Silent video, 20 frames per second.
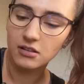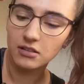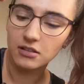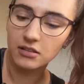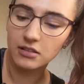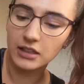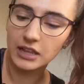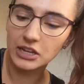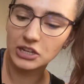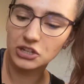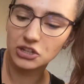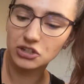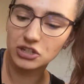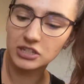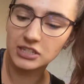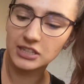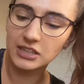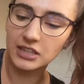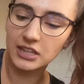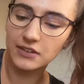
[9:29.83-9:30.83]
like, you
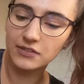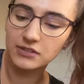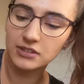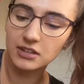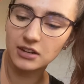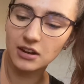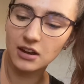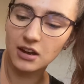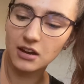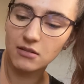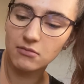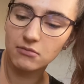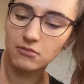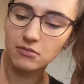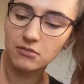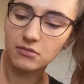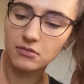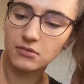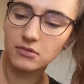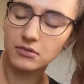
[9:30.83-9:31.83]
just lift it up
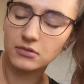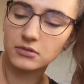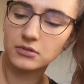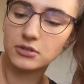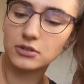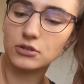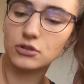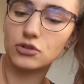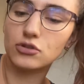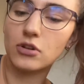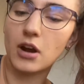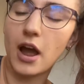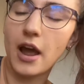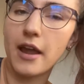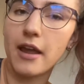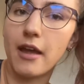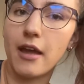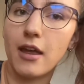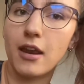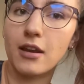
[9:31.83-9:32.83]
to dry
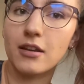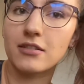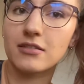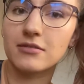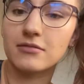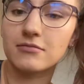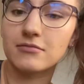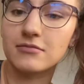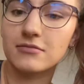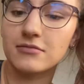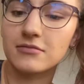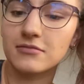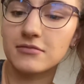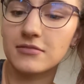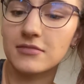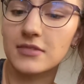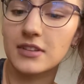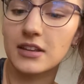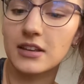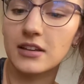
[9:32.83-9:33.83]
it.
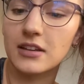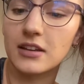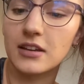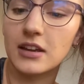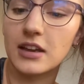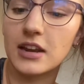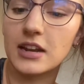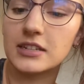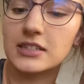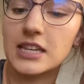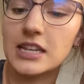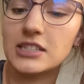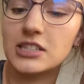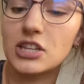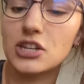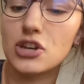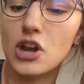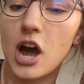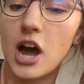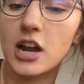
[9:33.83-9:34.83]
And it says to
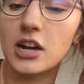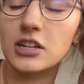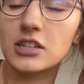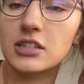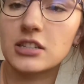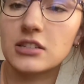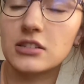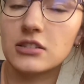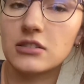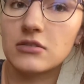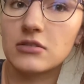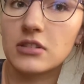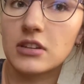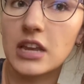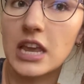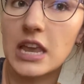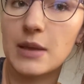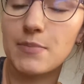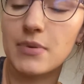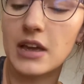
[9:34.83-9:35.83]
not
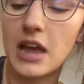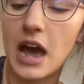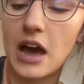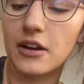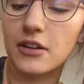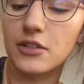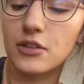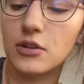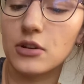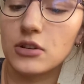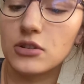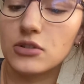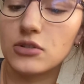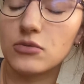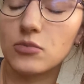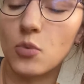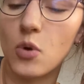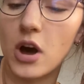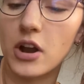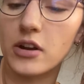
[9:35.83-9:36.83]
keep it out of the
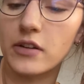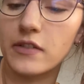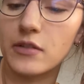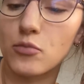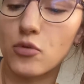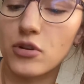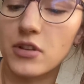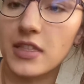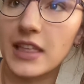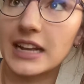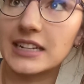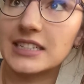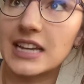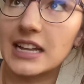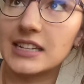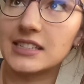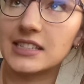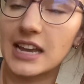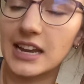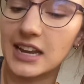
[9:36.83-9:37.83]
water for more than like
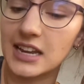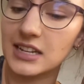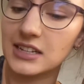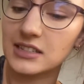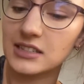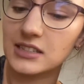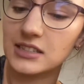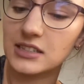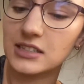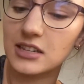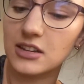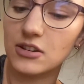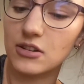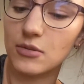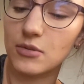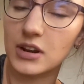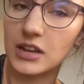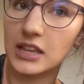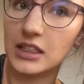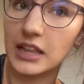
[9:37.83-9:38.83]
10 seconds. You
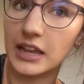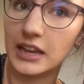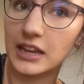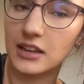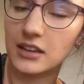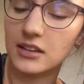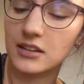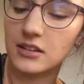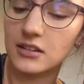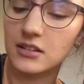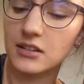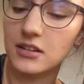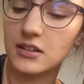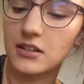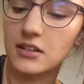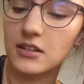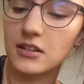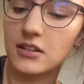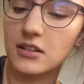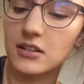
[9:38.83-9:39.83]
don't want to like
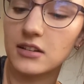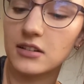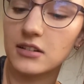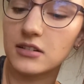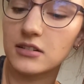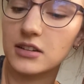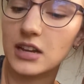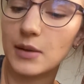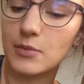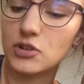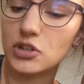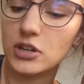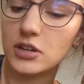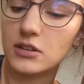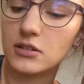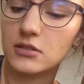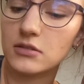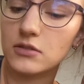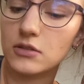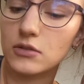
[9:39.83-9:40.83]
damage it,
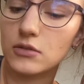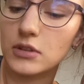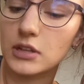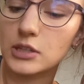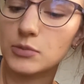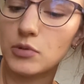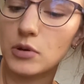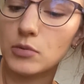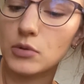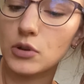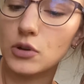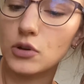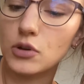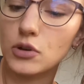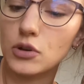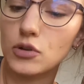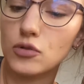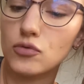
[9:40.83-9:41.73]
so that's probably good.